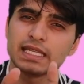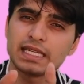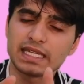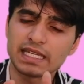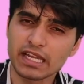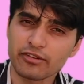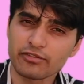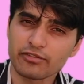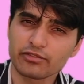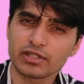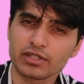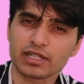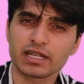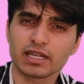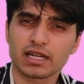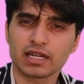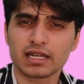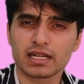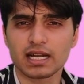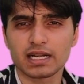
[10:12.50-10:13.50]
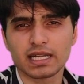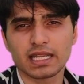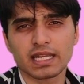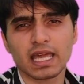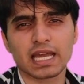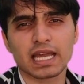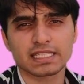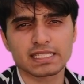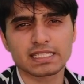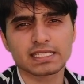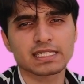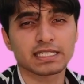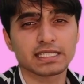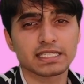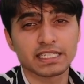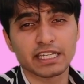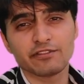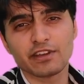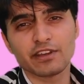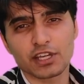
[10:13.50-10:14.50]
the left cardiac axis
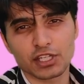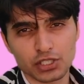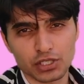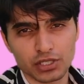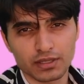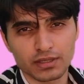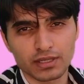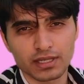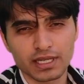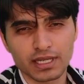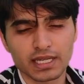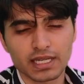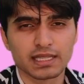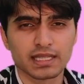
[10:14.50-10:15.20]
deviation.